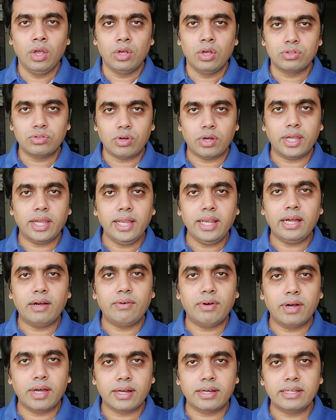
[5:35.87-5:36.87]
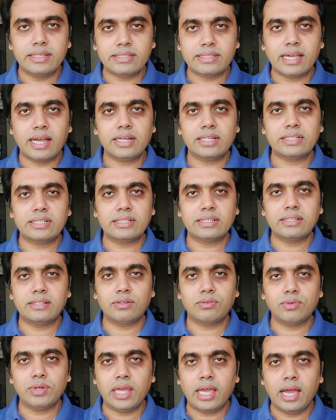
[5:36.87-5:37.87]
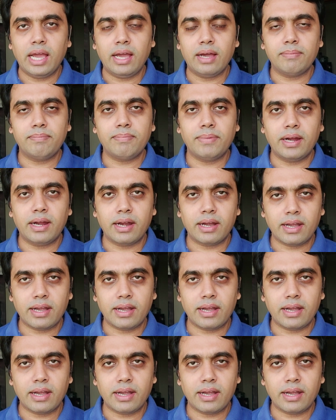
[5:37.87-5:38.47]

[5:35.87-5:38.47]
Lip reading: So in our discussion, we have